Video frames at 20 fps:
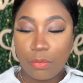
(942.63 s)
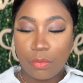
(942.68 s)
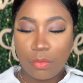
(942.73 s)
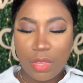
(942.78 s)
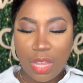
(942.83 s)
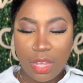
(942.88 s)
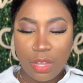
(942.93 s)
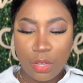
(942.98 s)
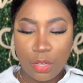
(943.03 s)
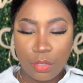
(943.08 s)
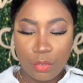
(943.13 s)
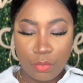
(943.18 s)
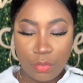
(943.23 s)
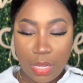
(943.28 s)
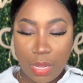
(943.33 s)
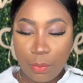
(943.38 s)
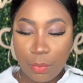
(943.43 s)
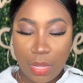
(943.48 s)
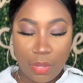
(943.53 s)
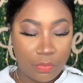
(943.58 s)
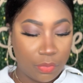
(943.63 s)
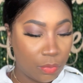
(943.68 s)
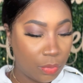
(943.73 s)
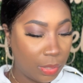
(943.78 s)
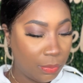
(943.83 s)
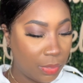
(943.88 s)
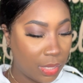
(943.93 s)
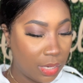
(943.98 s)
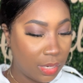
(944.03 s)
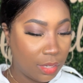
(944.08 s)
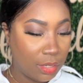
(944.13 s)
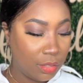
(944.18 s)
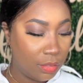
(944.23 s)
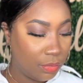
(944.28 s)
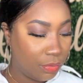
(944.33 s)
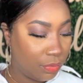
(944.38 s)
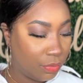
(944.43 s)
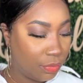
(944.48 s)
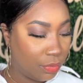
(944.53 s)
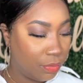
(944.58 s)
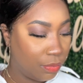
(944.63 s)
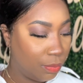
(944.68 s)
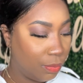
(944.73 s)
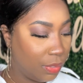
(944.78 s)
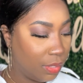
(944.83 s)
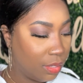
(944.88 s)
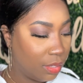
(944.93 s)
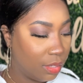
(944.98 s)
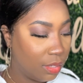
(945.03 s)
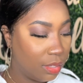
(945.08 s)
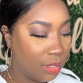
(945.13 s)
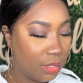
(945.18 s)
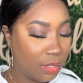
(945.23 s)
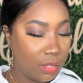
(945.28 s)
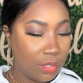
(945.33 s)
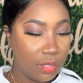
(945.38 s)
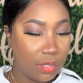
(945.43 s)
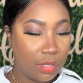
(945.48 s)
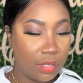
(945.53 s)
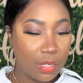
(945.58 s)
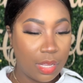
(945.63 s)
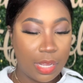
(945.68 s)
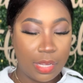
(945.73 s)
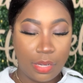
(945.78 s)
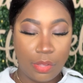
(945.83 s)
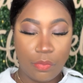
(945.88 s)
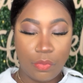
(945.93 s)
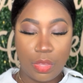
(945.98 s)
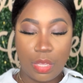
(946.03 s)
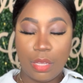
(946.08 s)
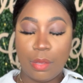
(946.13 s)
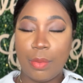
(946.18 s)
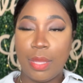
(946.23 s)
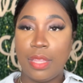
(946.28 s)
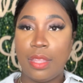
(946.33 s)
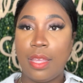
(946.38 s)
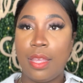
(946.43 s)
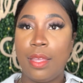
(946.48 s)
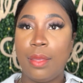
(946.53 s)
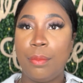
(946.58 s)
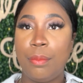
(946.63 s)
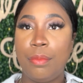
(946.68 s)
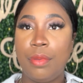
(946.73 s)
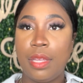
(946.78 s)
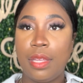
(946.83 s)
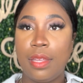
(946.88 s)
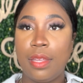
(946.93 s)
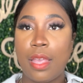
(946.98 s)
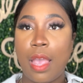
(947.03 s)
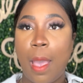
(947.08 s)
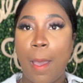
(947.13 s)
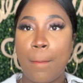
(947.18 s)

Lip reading: Uh-oh, now I'm gonna have to wipe that off because I didn't even think about that, but